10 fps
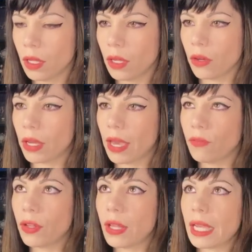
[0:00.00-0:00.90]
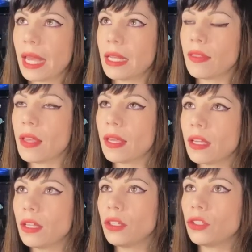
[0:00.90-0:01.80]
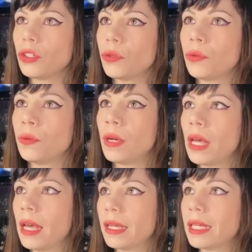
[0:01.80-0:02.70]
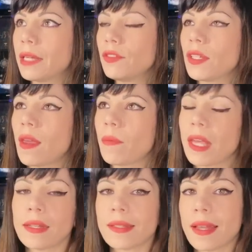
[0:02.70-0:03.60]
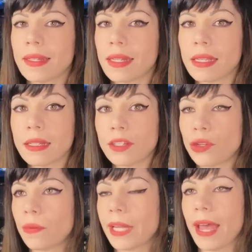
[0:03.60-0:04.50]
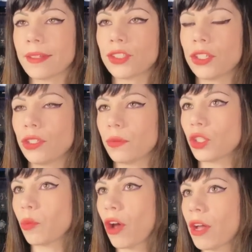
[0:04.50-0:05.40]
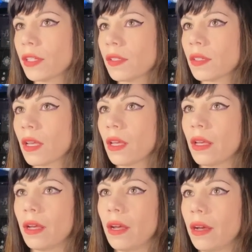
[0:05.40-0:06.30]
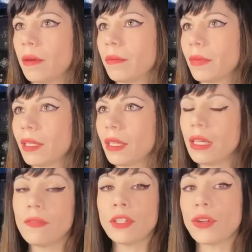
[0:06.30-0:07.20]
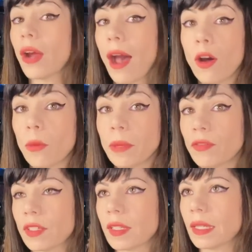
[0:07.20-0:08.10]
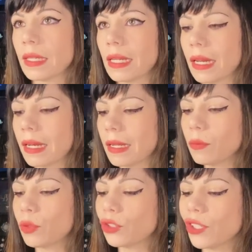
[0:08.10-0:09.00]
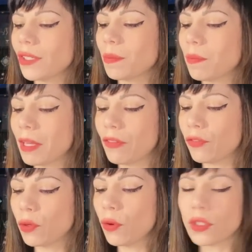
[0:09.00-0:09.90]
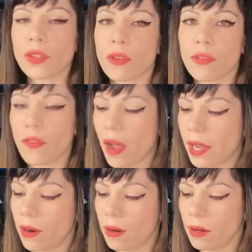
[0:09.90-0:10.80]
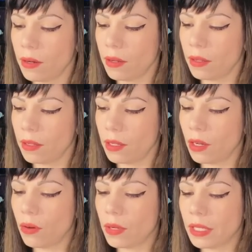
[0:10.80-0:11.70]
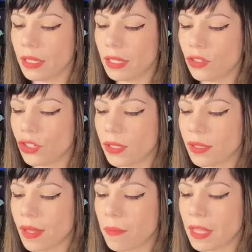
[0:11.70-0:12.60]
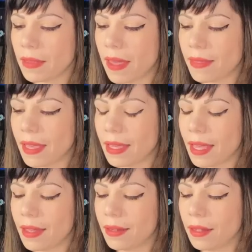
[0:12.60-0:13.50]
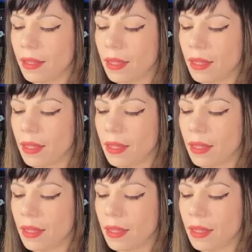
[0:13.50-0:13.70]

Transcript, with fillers: Okay, I feel like anything you give to them that is unneeded, your reaction, your response, um, even your help if it's unneeded, will just be fuel to their fire. You know, it, it's just something that they can